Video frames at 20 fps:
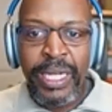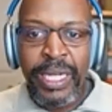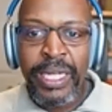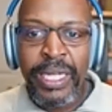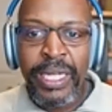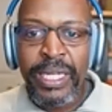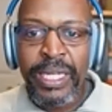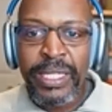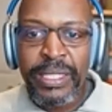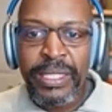
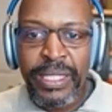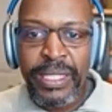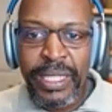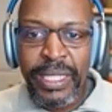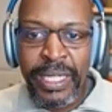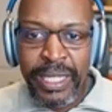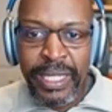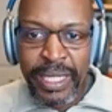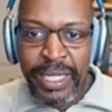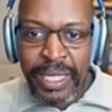it is
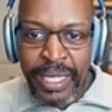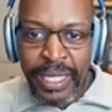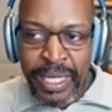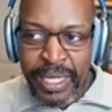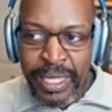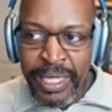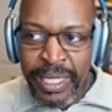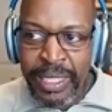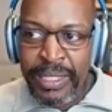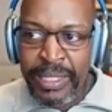it
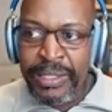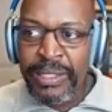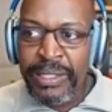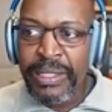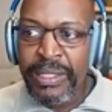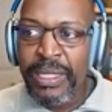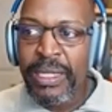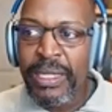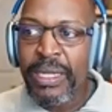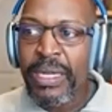
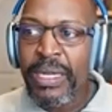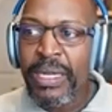is